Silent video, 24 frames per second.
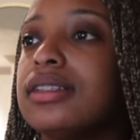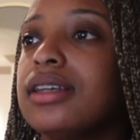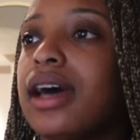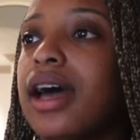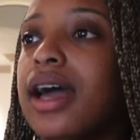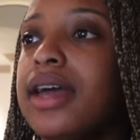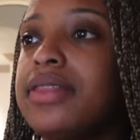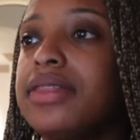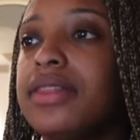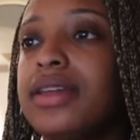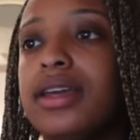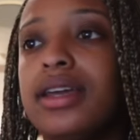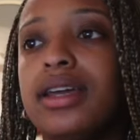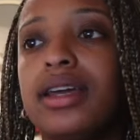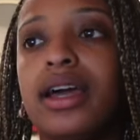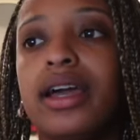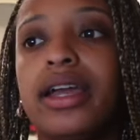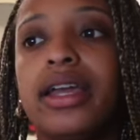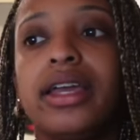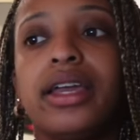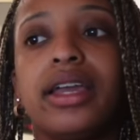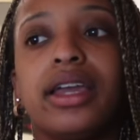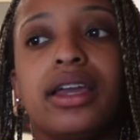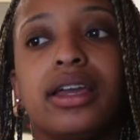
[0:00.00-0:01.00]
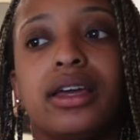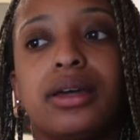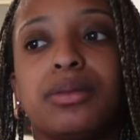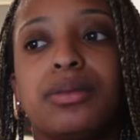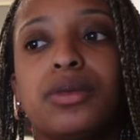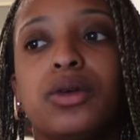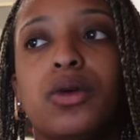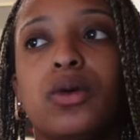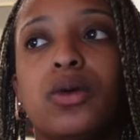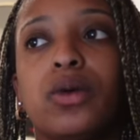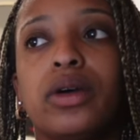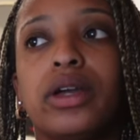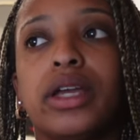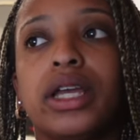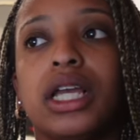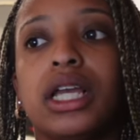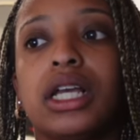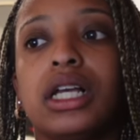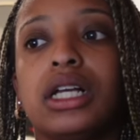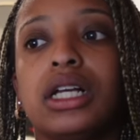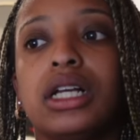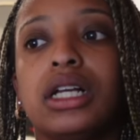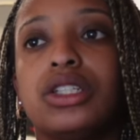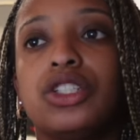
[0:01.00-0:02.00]
I think I am
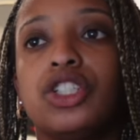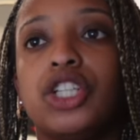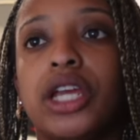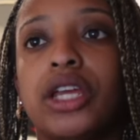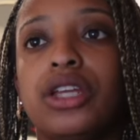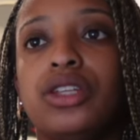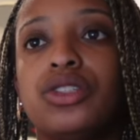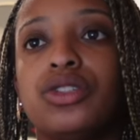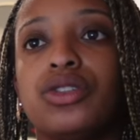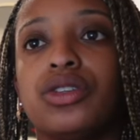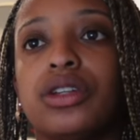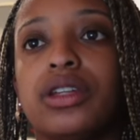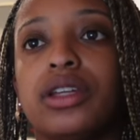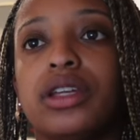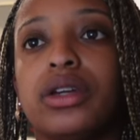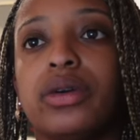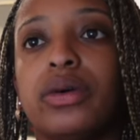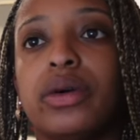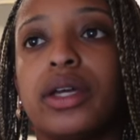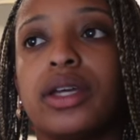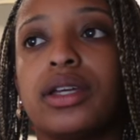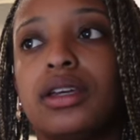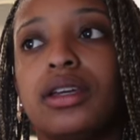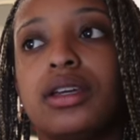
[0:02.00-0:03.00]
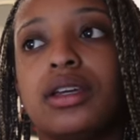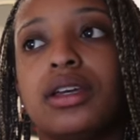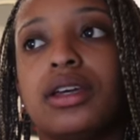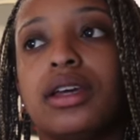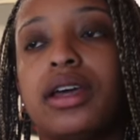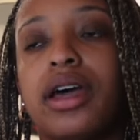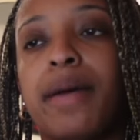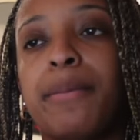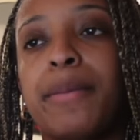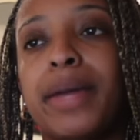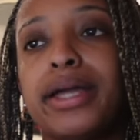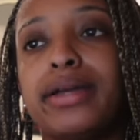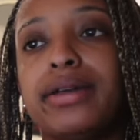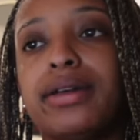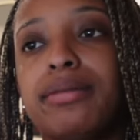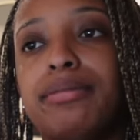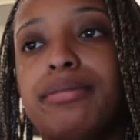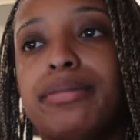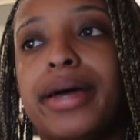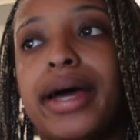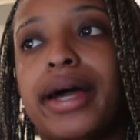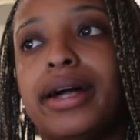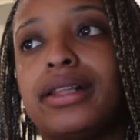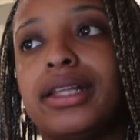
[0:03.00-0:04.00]
going to change really quick. I might come
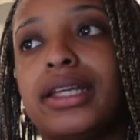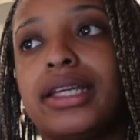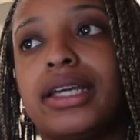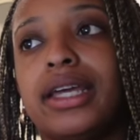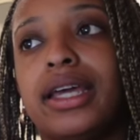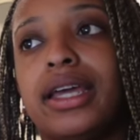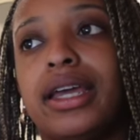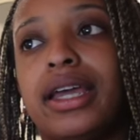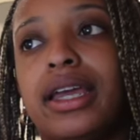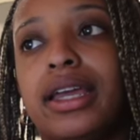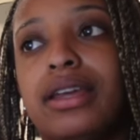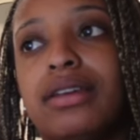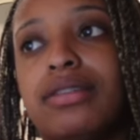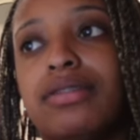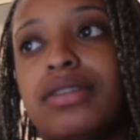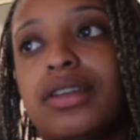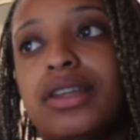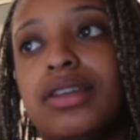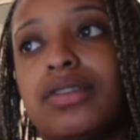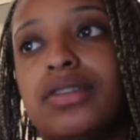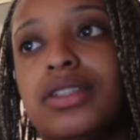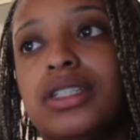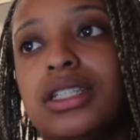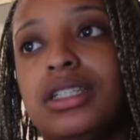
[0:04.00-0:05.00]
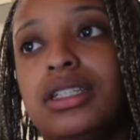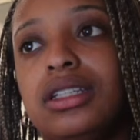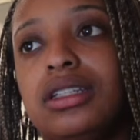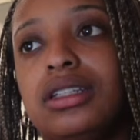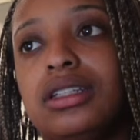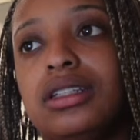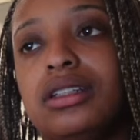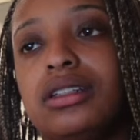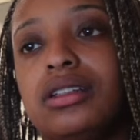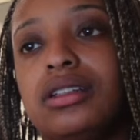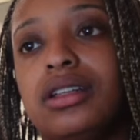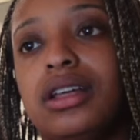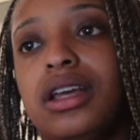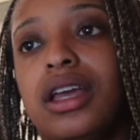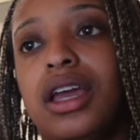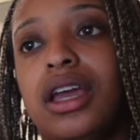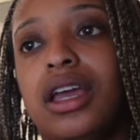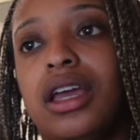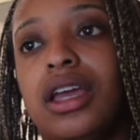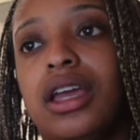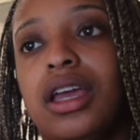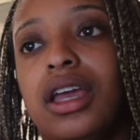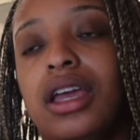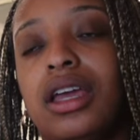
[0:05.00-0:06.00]
back like at 8:15
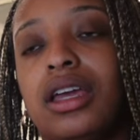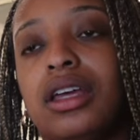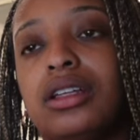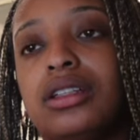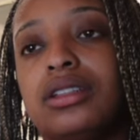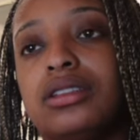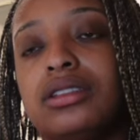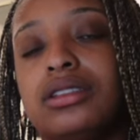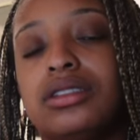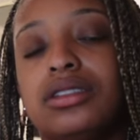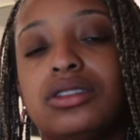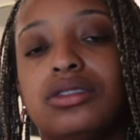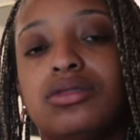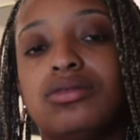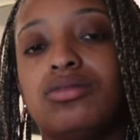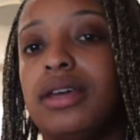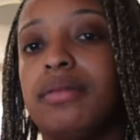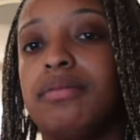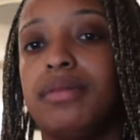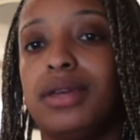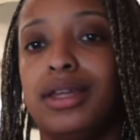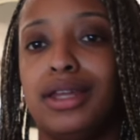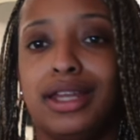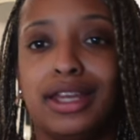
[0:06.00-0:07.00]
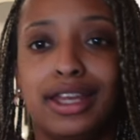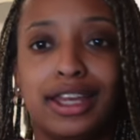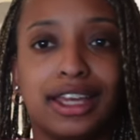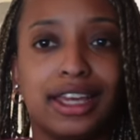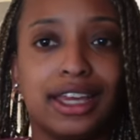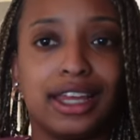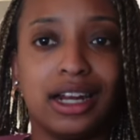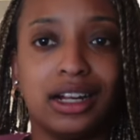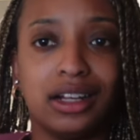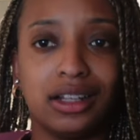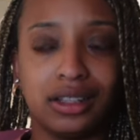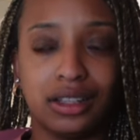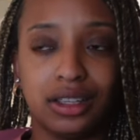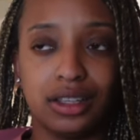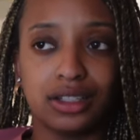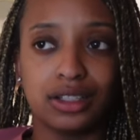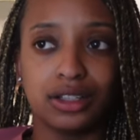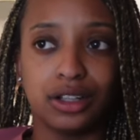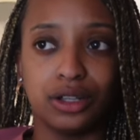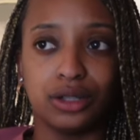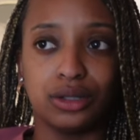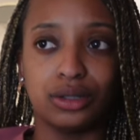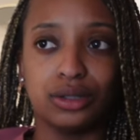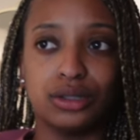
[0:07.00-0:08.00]
and a minute, get all these
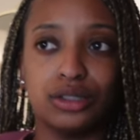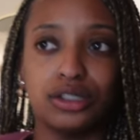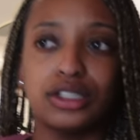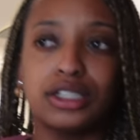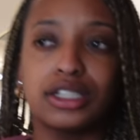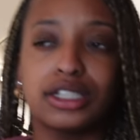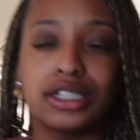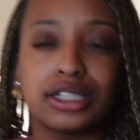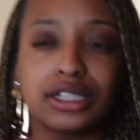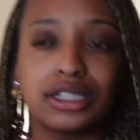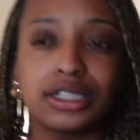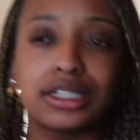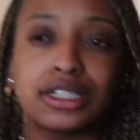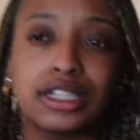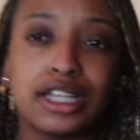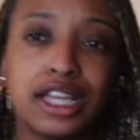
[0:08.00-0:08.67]
clothes